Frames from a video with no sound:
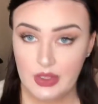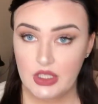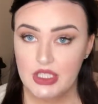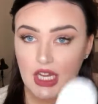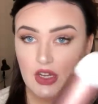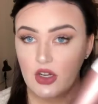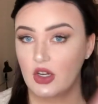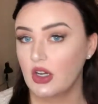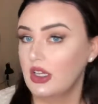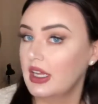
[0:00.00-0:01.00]
you take your
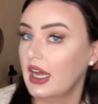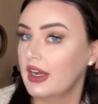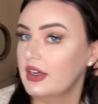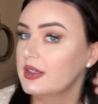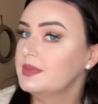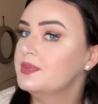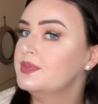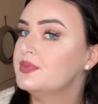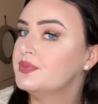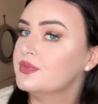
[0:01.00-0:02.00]
curling iron,
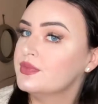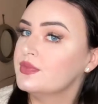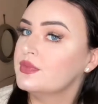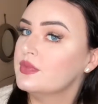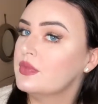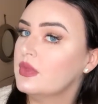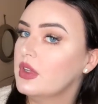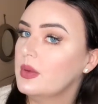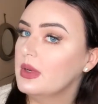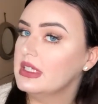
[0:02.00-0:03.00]

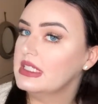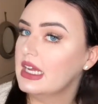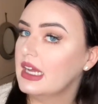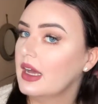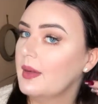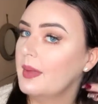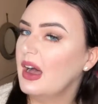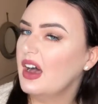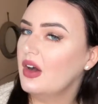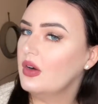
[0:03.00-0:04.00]
you want to take
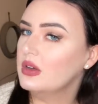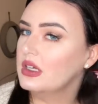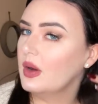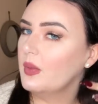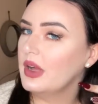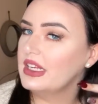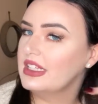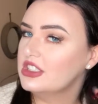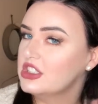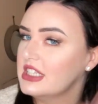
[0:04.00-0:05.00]
about a
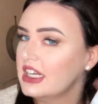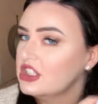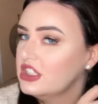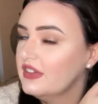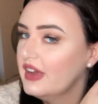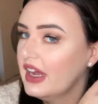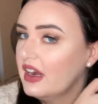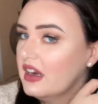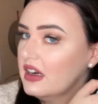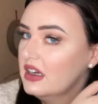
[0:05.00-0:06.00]
1-inch section of hair.